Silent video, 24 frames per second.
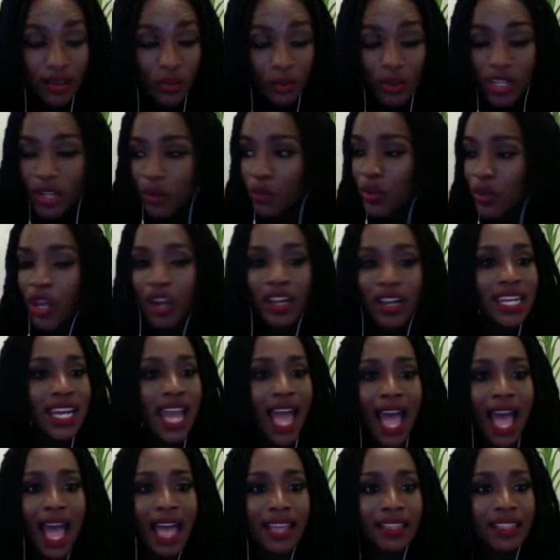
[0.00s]
We are
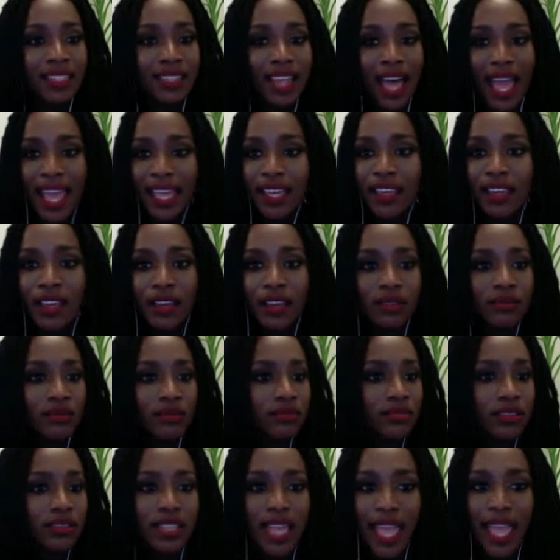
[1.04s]
not like
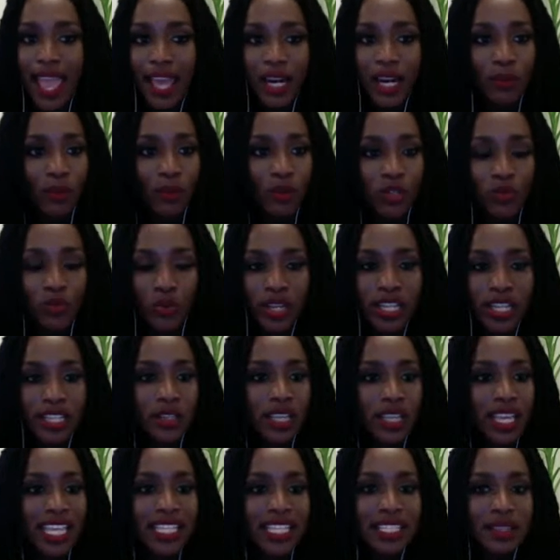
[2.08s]
the animals where
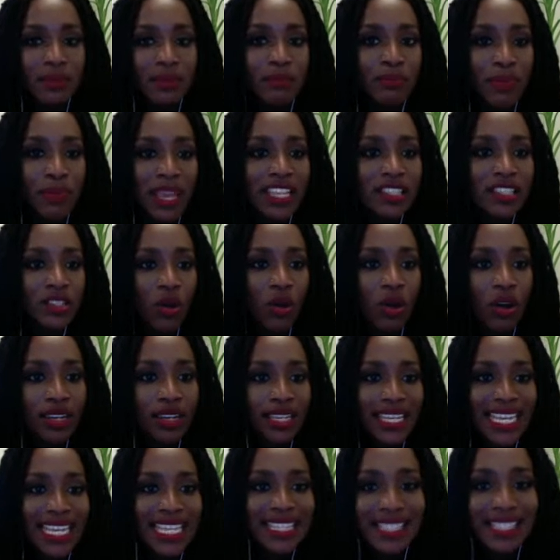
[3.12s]
it's based on
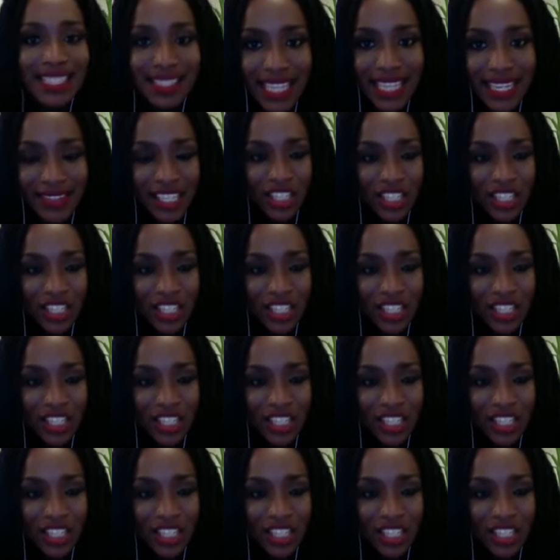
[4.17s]
instinct.